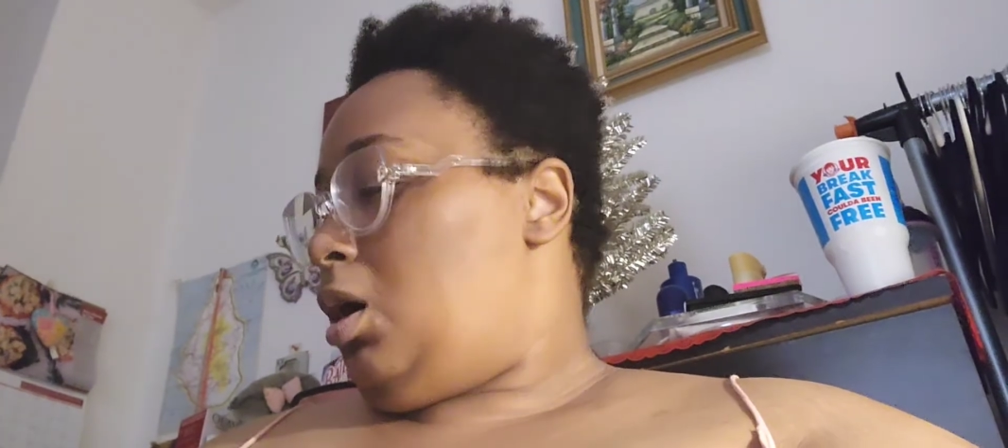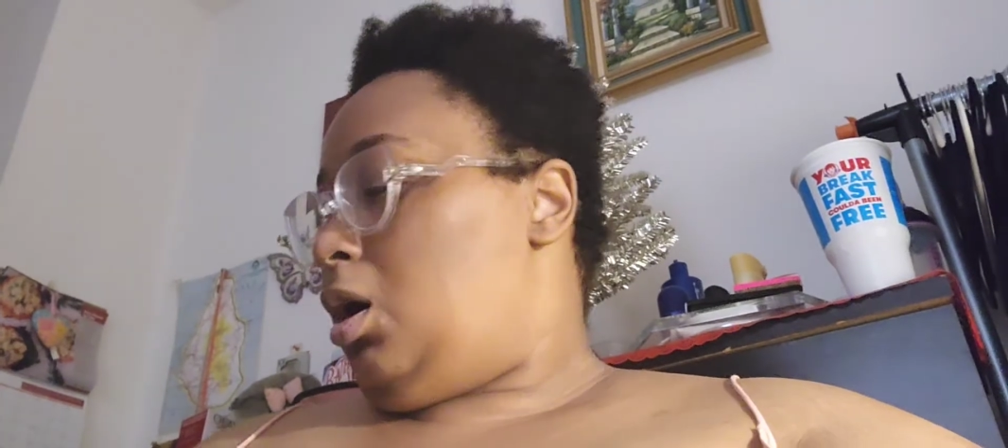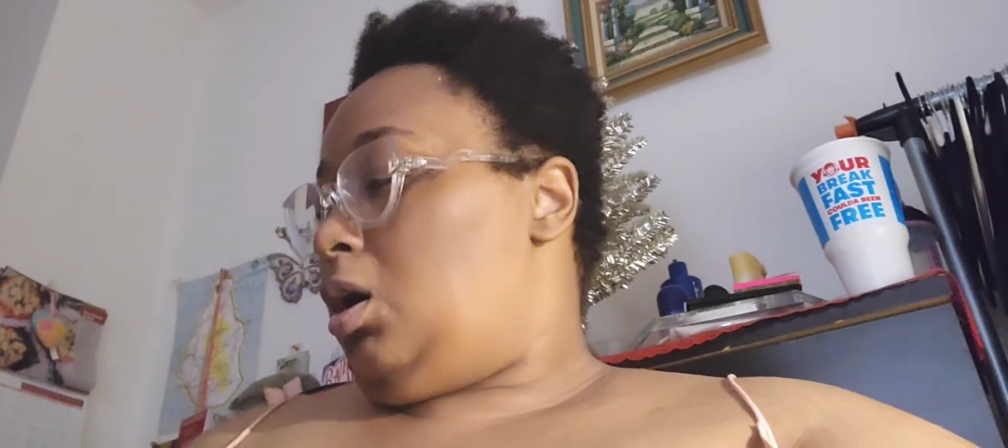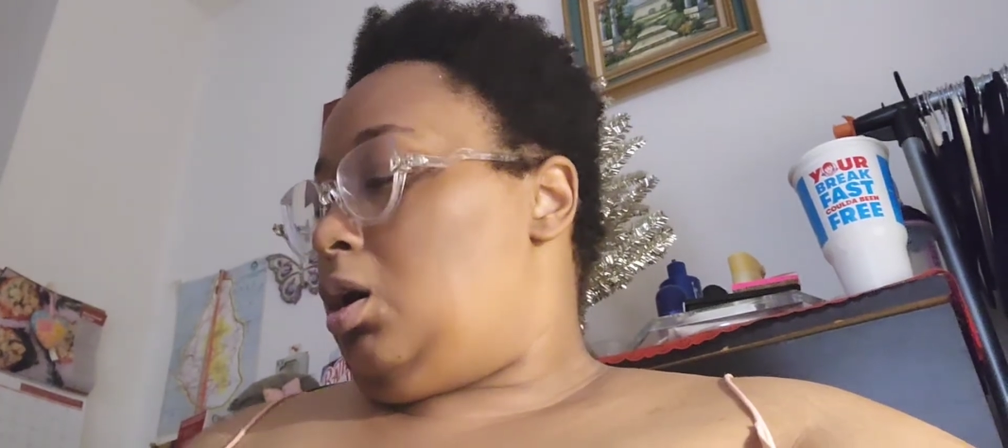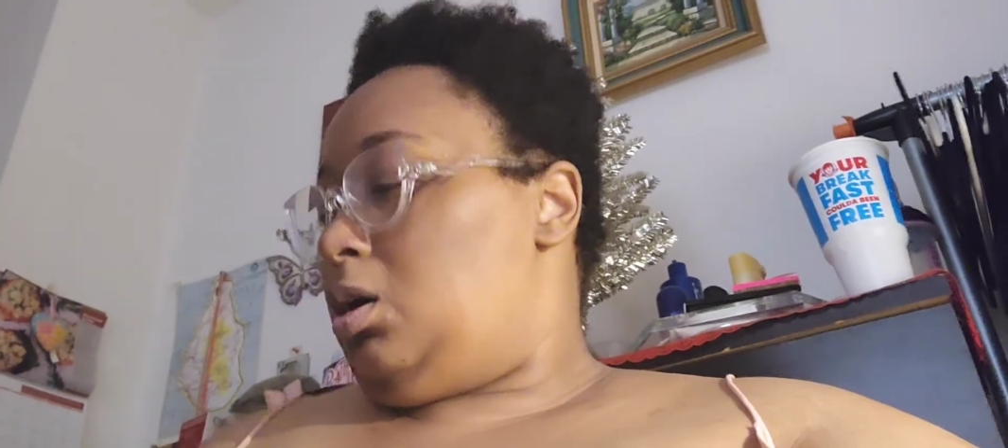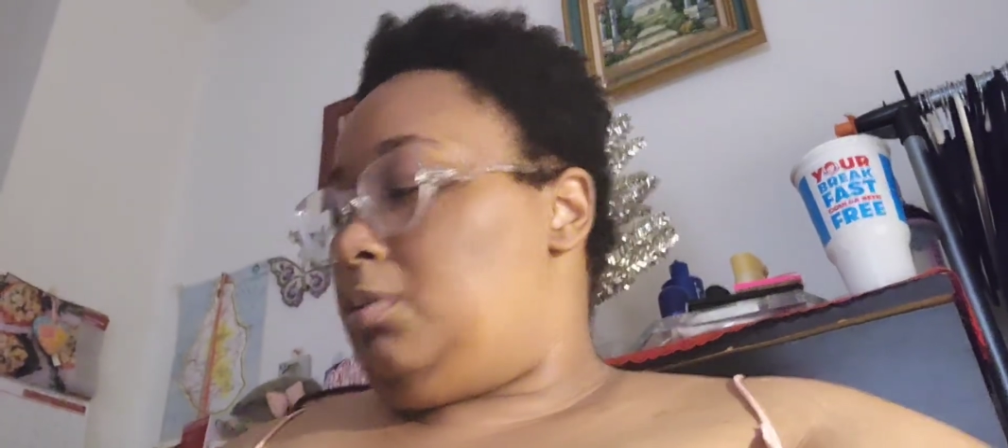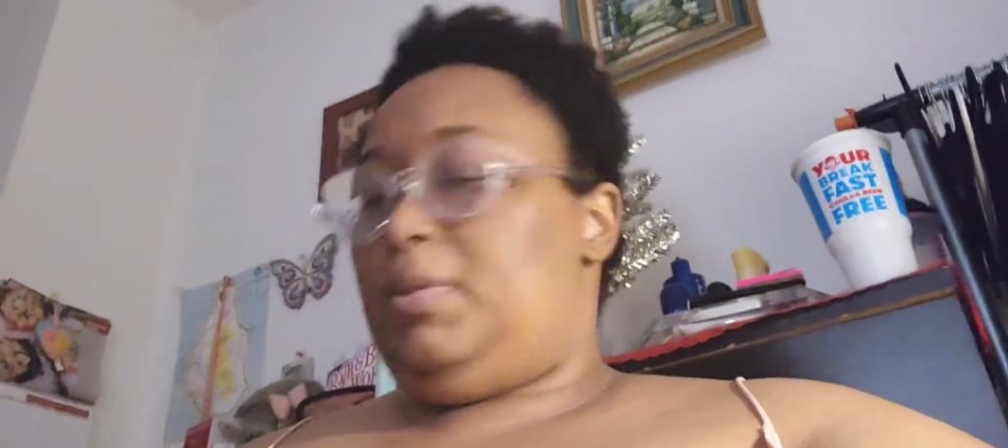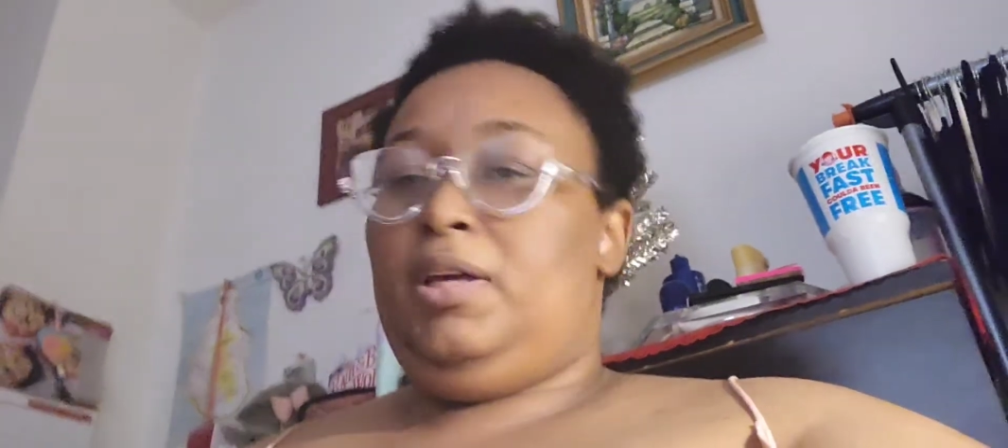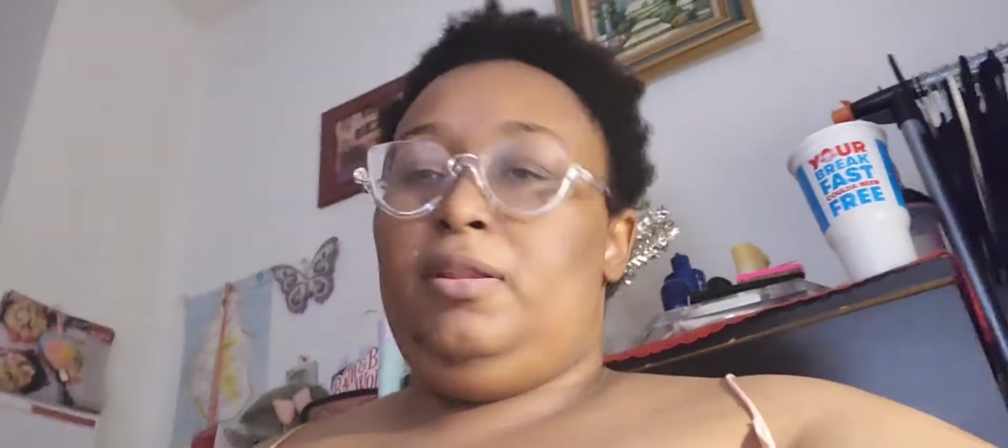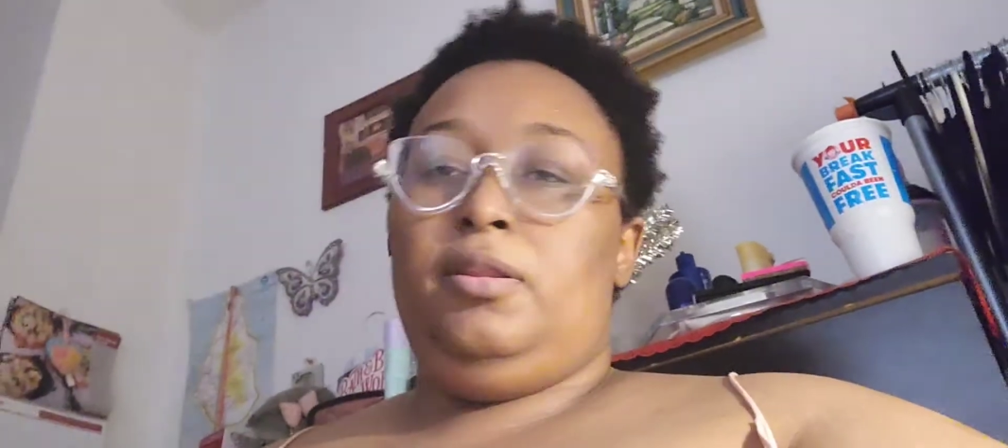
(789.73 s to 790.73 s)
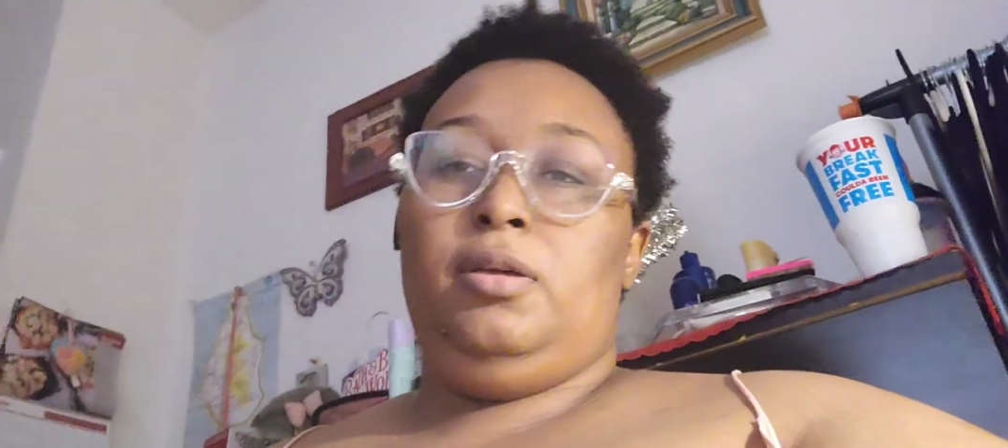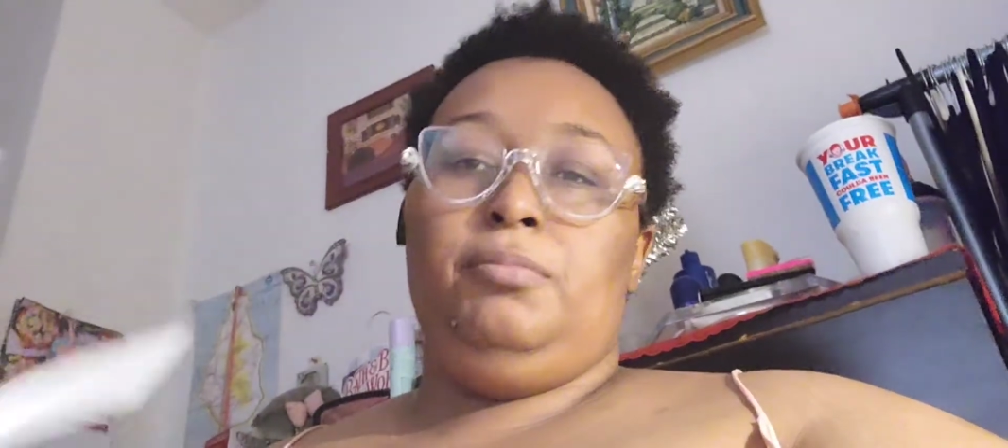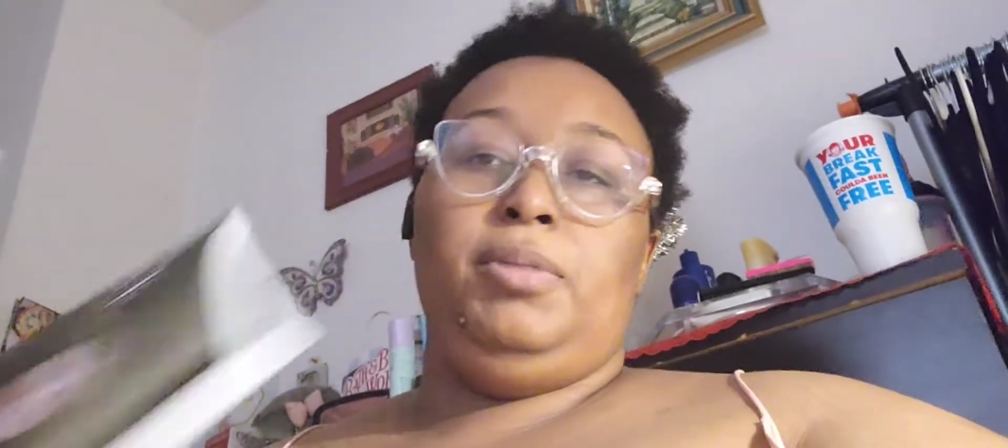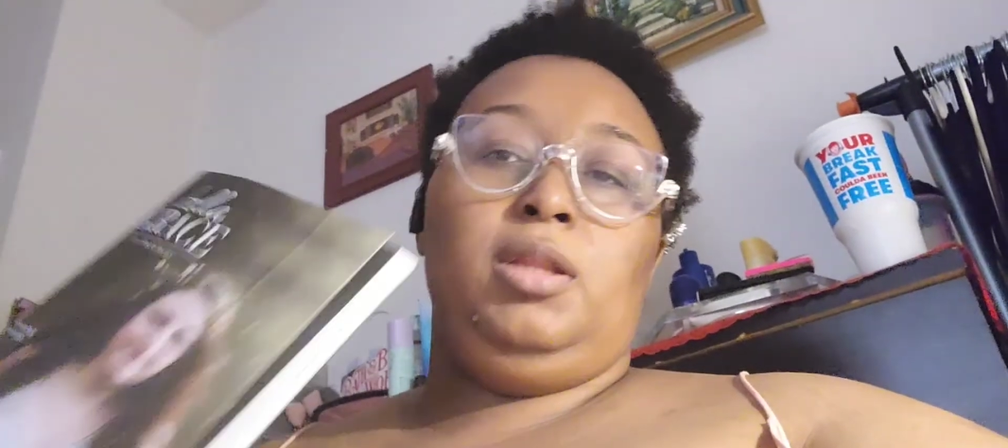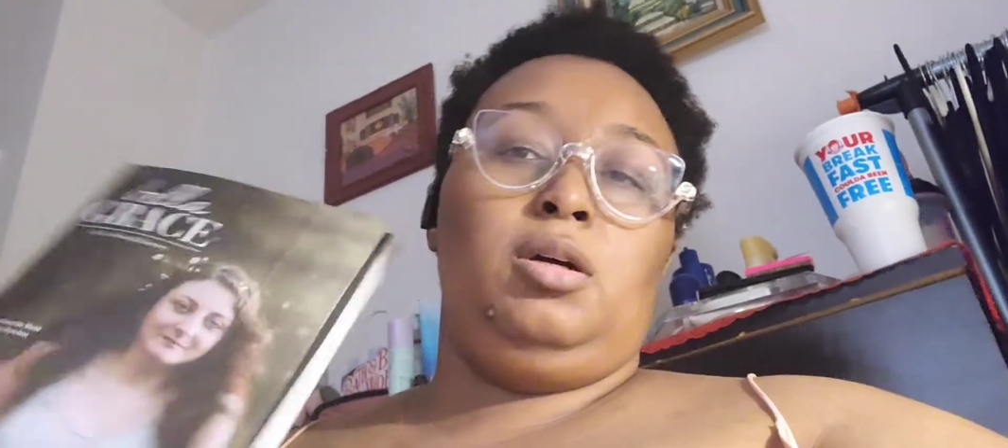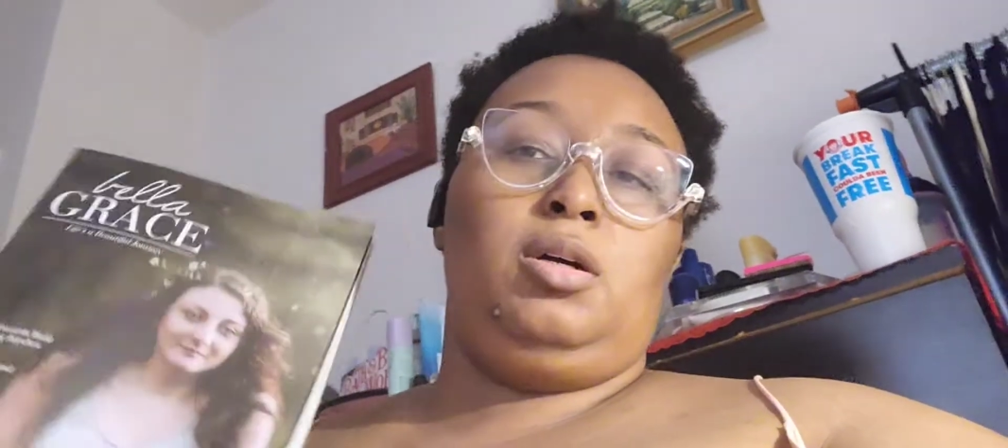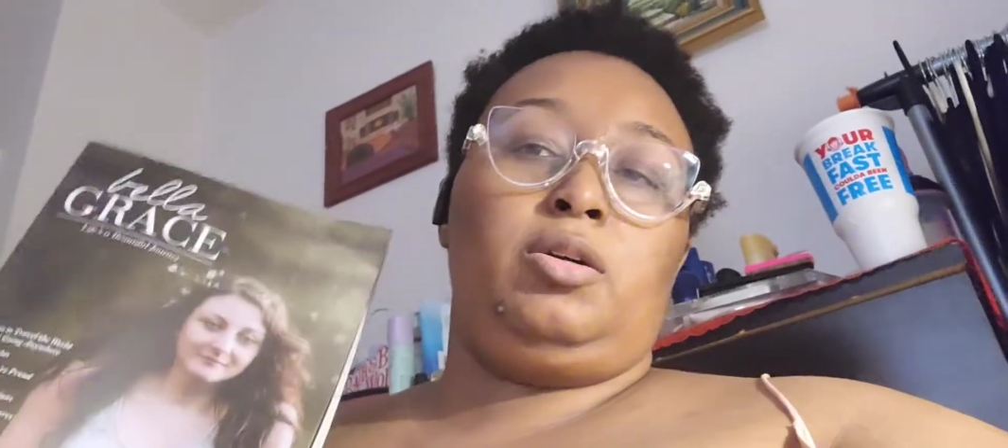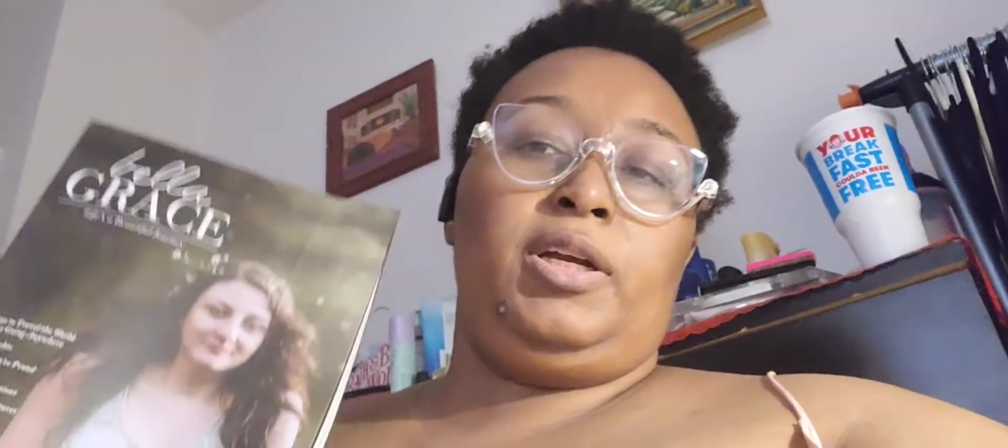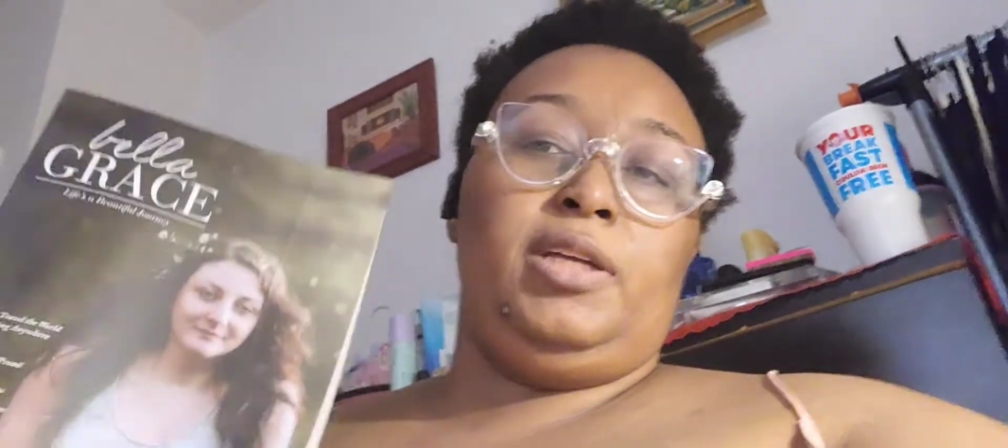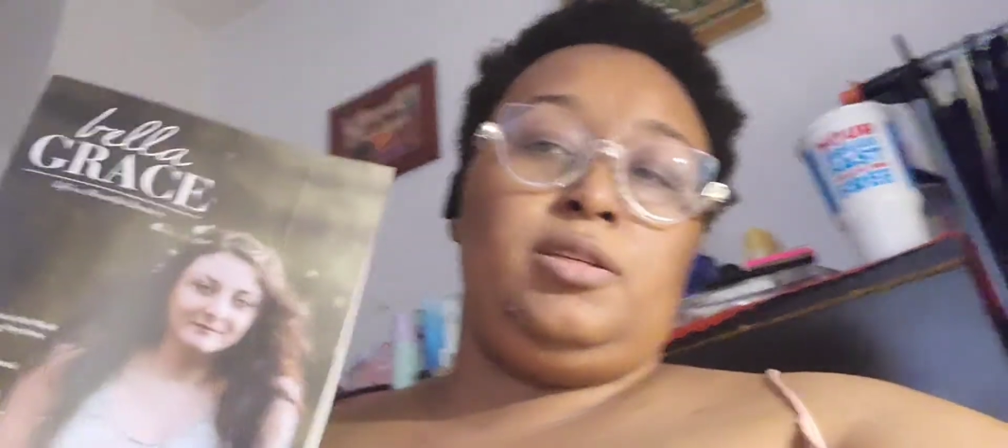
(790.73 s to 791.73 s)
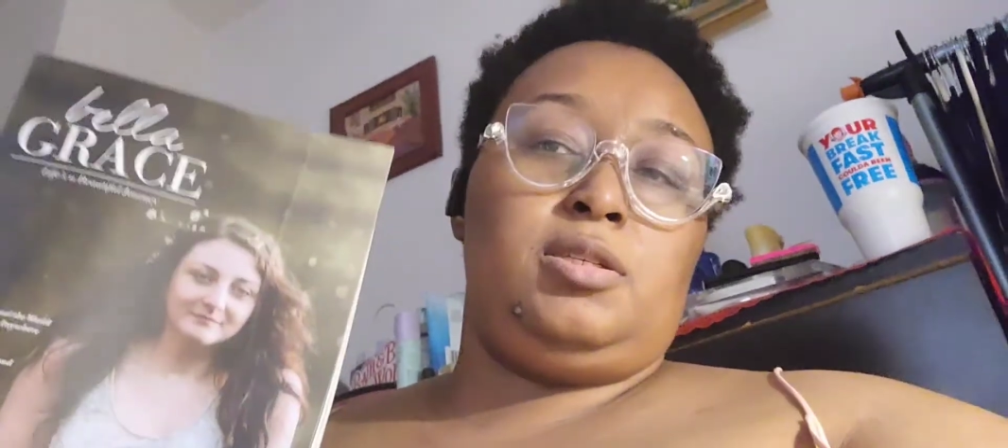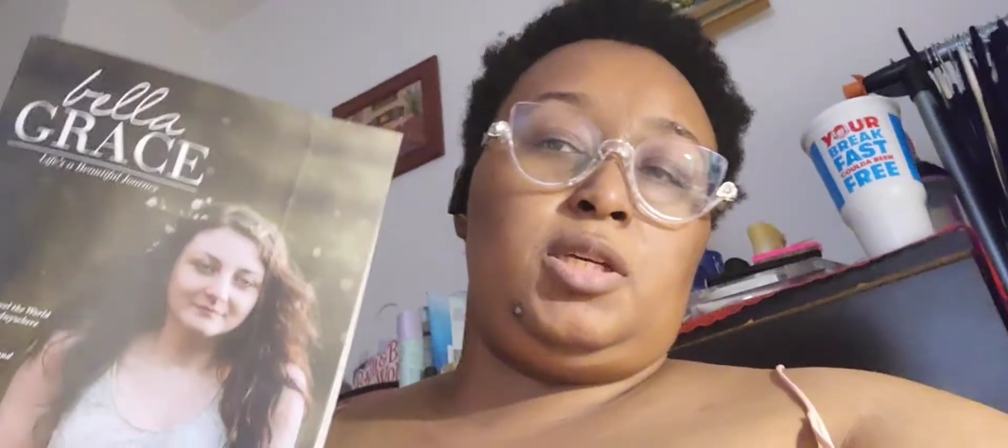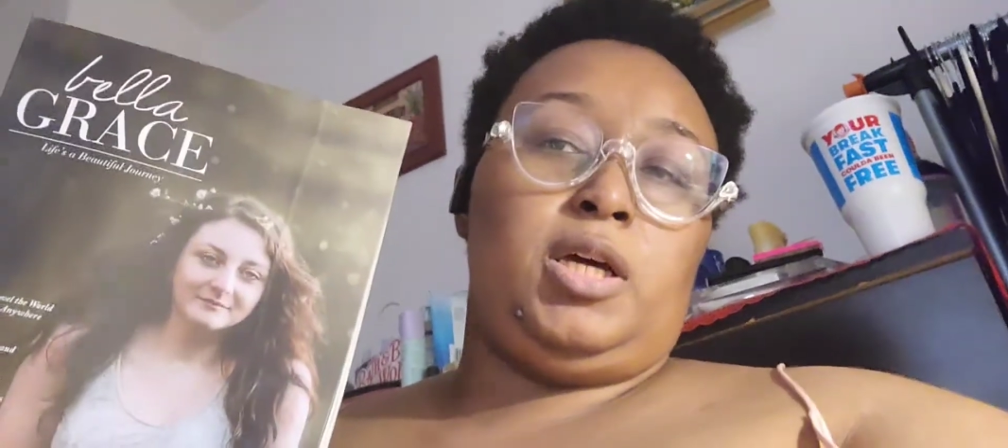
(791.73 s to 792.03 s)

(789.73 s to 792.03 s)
And then Bella Grace